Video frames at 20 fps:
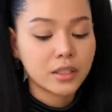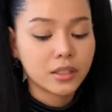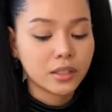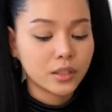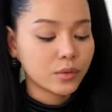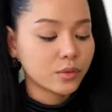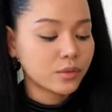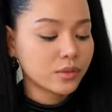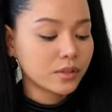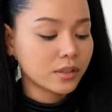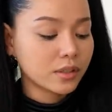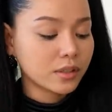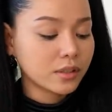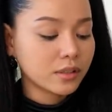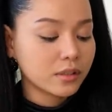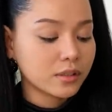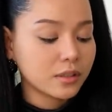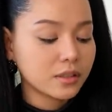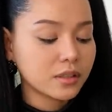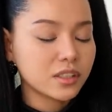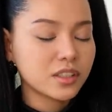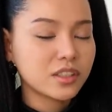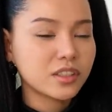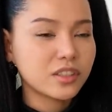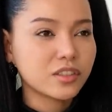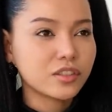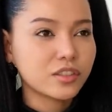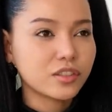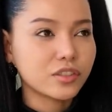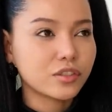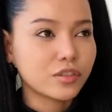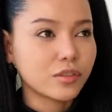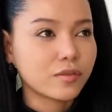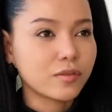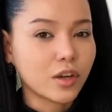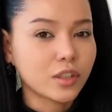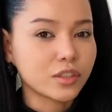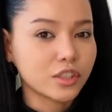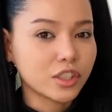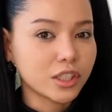use the
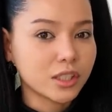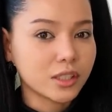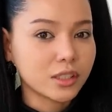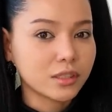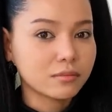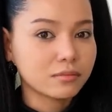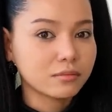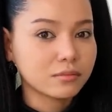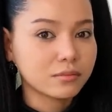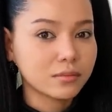Givenchy.